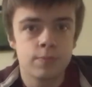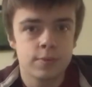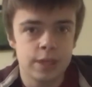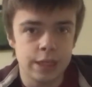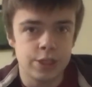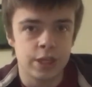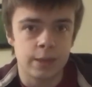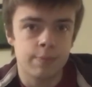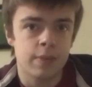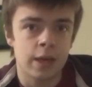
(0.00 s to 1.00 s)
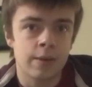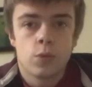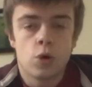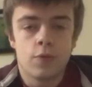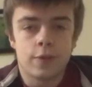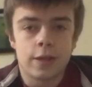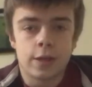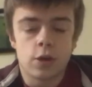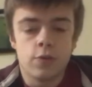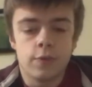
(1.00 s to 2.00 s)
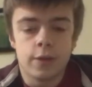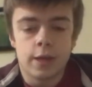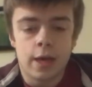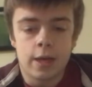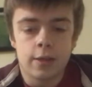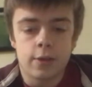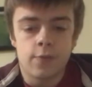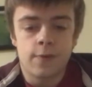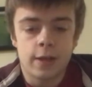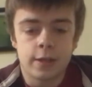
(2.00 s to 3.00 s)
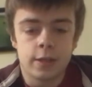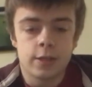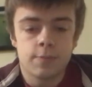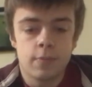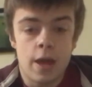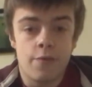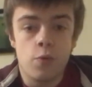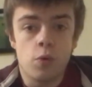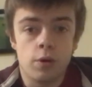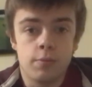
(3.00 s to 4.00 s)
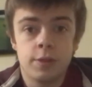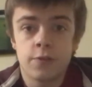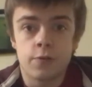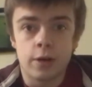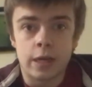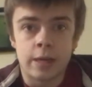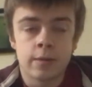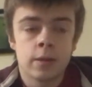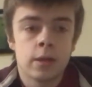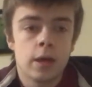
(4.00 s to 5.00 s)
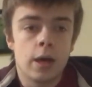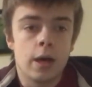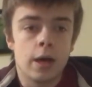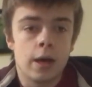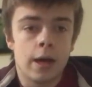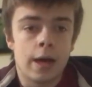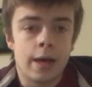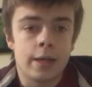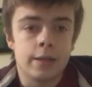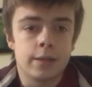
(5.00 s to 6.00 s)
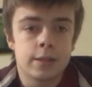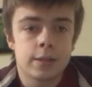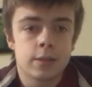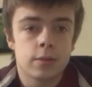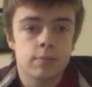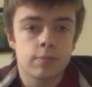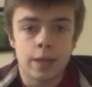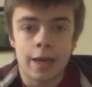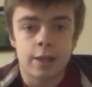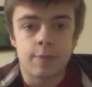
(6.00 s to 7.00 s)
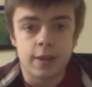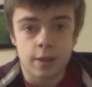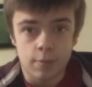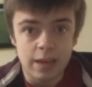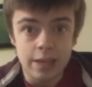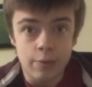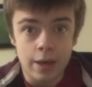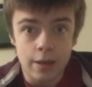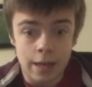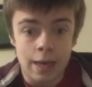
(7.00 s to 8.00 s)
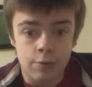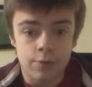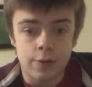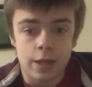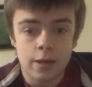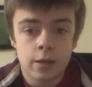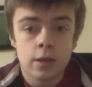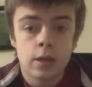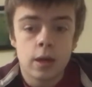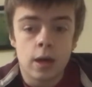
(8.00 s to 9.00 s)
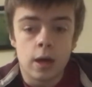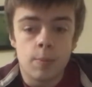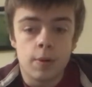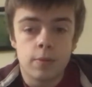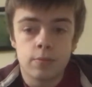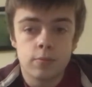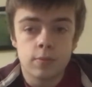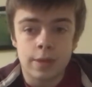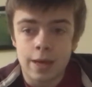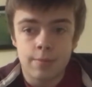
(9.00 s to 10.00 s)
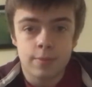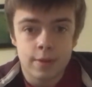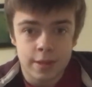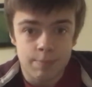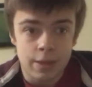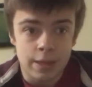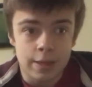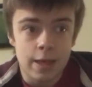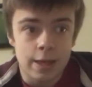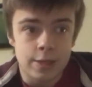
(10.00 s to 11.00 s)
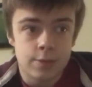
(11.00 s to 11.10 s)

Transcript: teaching thing. Obviously COVID has affected everyone differently, and there has to be some leeway allowed for that. But that being said,